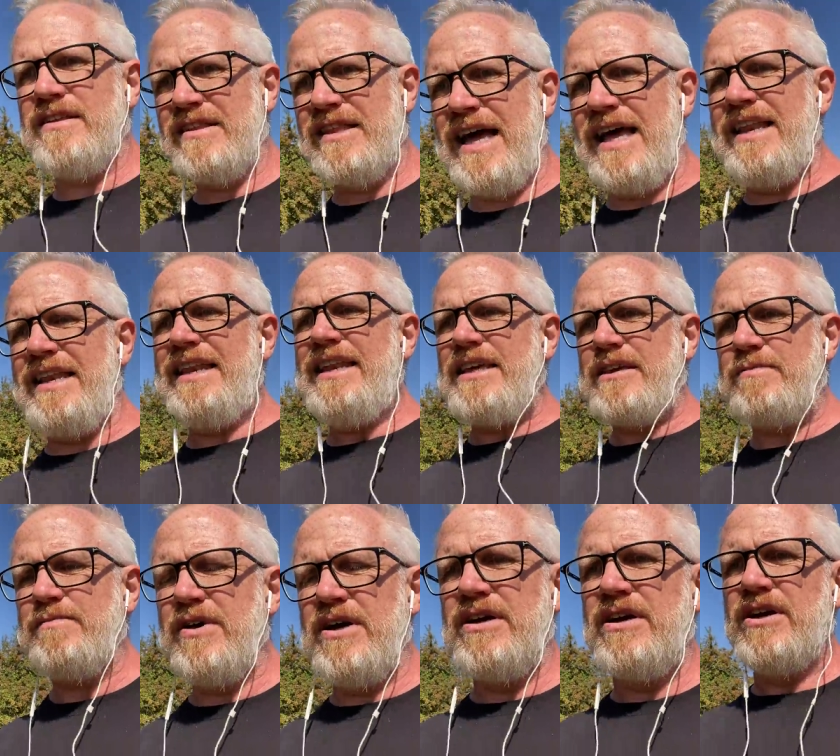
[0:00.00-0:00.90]
that
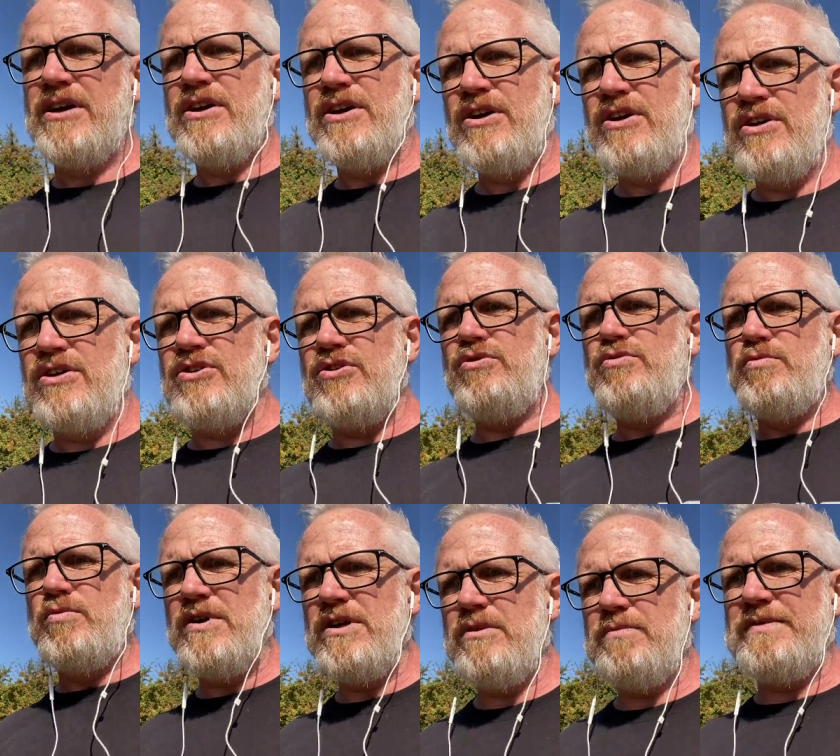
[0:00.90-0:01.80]
leap, you
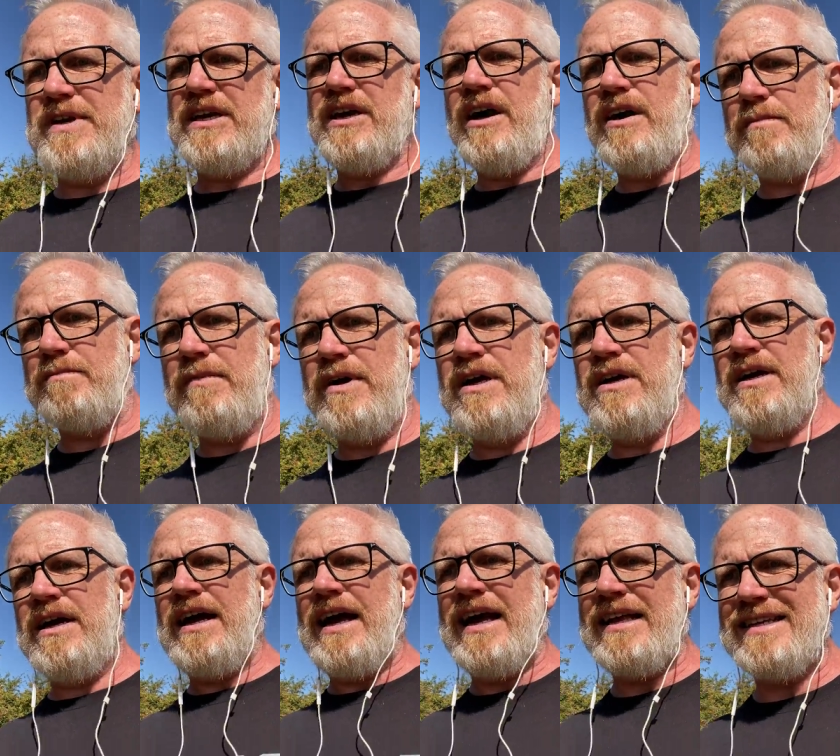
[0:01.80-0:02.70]
will become
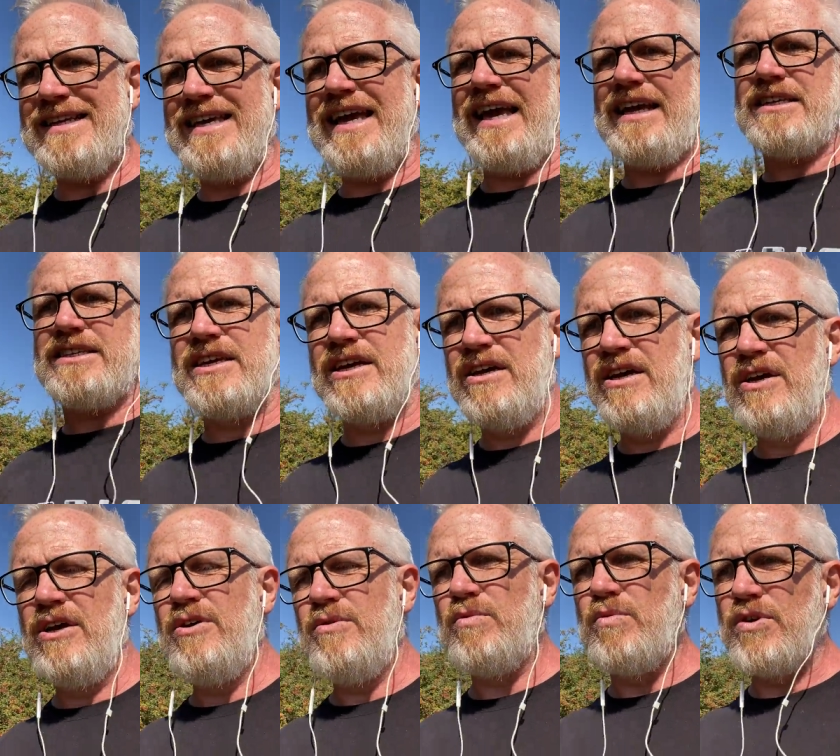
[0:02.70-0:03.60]
and get
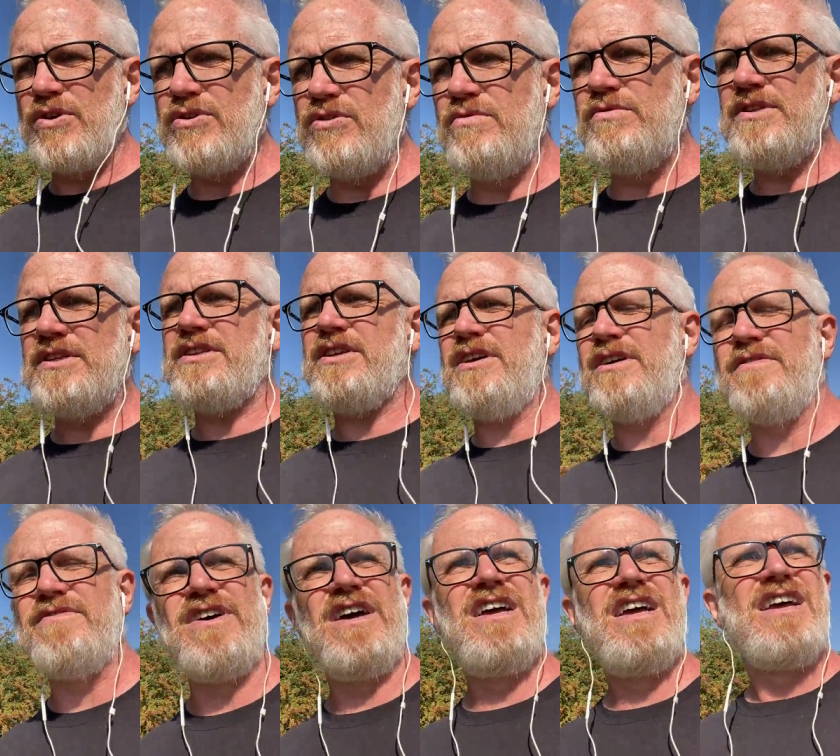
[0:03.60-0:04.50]
what you
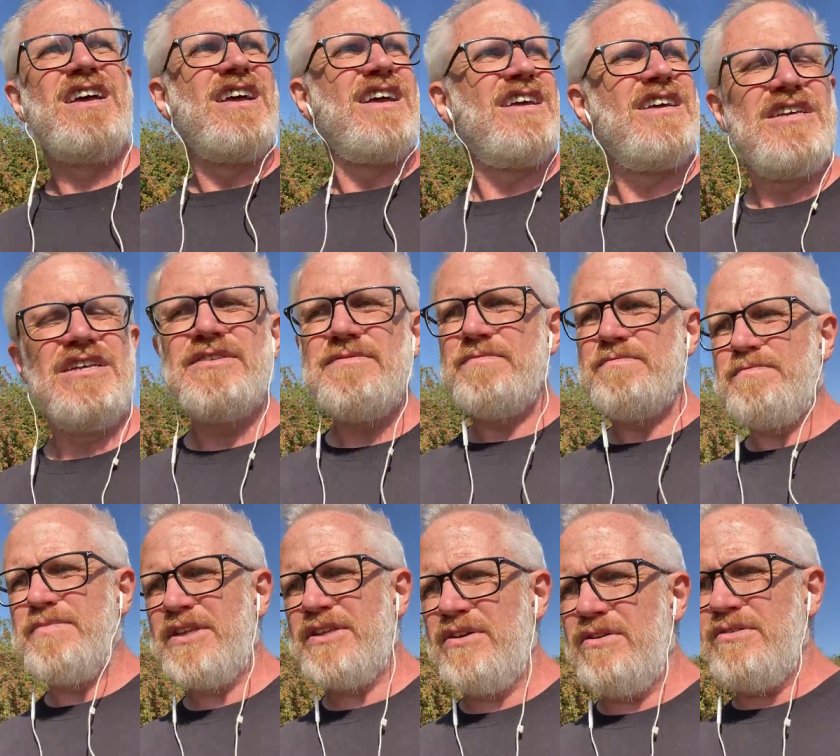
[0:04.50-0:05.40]
deserve.
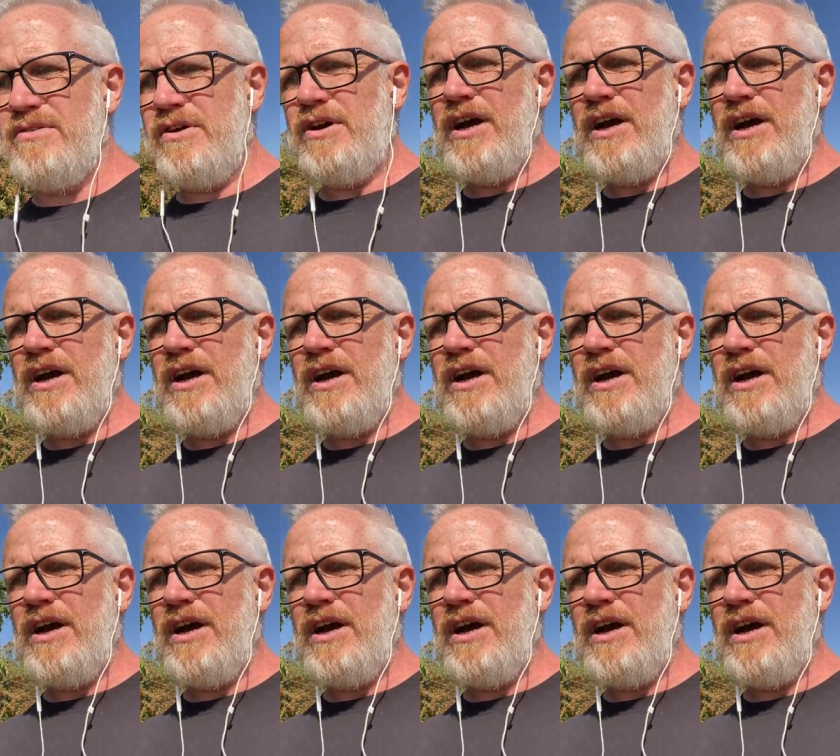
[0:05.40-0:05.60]
But you,